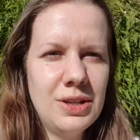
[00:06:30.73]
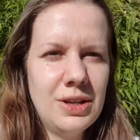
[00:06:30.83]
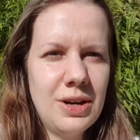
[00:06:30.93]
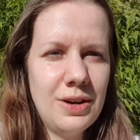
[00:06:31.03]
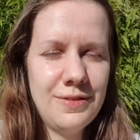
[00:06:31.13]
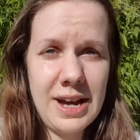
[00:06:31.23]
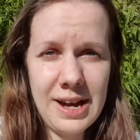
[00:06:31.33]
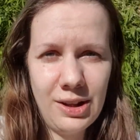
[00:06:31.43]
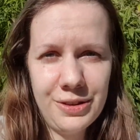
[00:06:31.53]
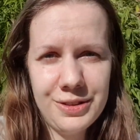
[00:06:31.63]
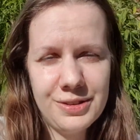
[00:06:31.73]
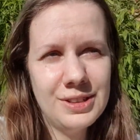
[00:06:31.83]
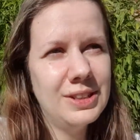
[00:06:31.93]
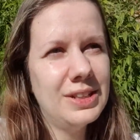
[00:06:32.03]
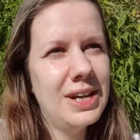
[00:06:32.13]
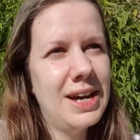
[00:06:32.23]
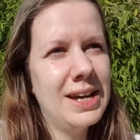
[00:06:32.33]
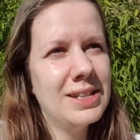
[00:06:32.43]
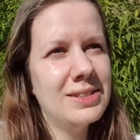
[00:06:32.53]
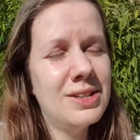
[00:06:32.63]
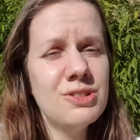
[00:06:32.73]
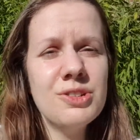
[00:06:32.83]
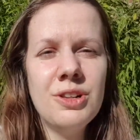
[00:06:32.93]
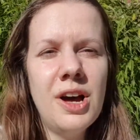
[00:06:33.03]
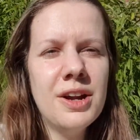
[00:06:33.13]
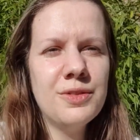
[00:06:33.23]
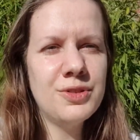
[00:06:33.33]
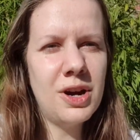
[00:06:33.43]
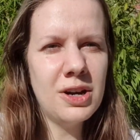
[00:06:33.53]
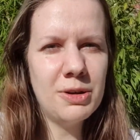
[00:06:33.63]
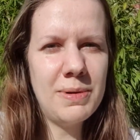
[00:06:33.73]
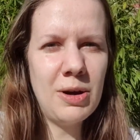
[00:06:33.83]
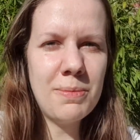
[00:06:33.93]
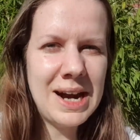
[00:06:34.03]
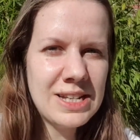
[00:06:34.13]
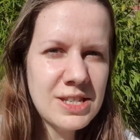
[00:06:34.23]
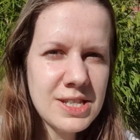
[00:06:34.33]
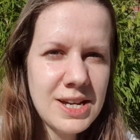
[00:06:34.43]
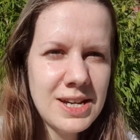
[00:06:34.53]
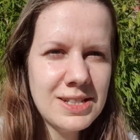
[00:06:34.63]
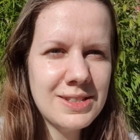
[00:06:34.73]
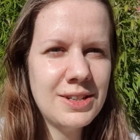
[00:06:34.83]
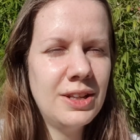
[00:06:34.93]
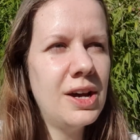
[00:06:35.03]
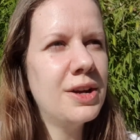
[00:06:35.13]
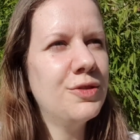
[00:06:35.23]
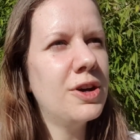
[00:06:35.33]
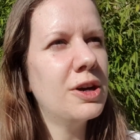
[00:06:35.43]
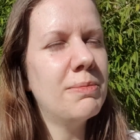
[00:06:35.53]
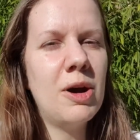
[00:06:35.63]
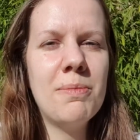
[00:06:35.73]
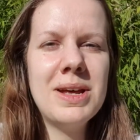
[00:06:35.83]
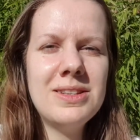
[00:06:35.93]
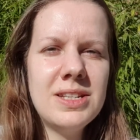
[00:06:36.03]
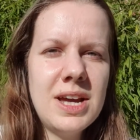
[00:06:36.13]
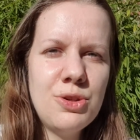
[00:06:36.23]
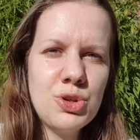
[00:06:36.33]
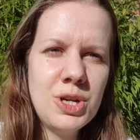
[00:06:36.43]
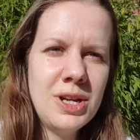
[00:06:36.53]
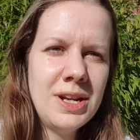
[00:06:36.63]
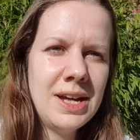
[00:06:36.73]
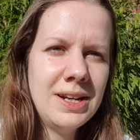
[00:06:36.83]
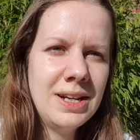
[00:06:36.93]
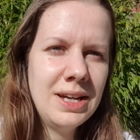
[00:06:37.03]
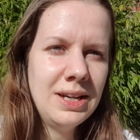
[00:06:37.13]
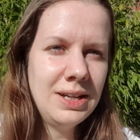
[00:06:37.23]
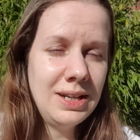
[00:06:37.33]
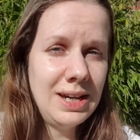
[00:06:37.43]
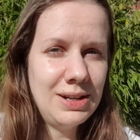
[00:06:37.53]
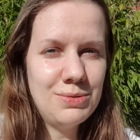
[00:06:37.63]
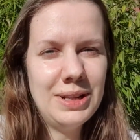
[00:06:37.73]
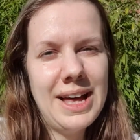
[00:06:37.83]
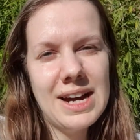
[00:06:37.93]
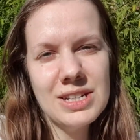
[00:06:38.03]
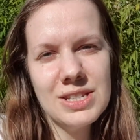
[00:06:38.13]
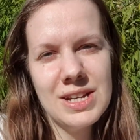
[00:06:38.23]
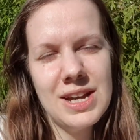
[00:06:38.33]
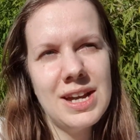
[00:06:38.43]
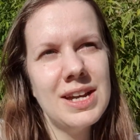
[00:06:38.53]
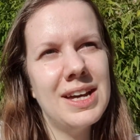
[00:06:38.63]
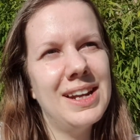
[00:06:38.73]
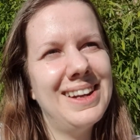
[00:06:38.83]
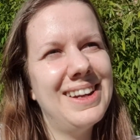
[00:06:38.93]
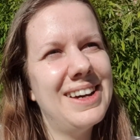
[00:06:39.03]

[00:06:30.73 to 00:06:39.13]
of health. And there's a lot of talk about mindset and a lot of talk about meditation and relaxing and